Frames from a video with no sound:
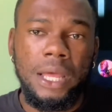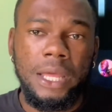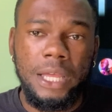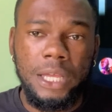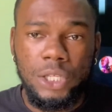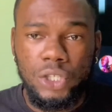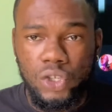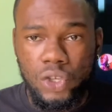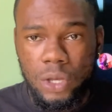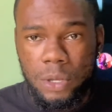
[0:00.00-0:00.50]

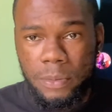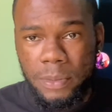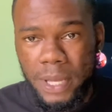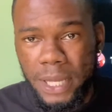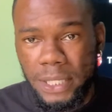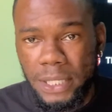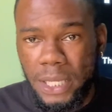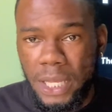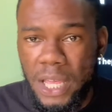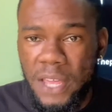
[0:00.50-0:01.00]
You see me,
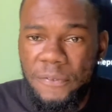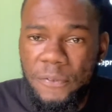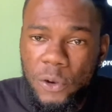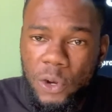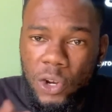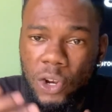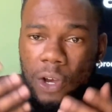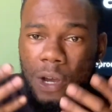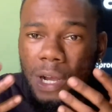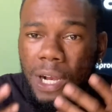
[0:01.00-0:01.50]
I say, if
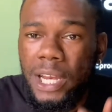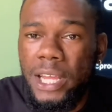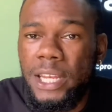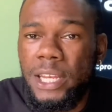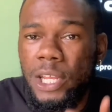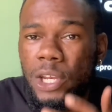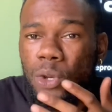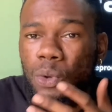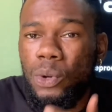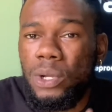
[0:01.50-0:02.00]
you don't click
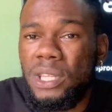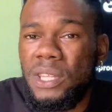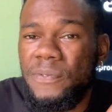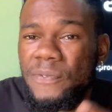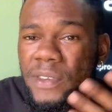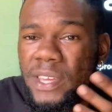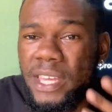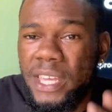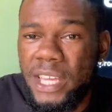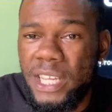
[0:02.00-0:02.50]
the
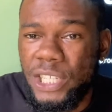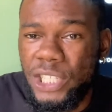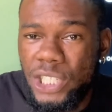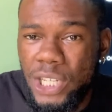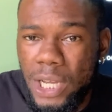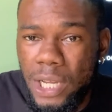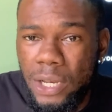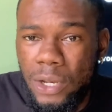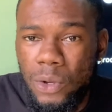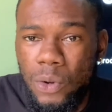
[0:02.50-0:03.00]

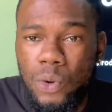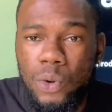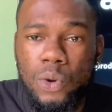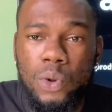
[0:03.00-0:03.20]
notification,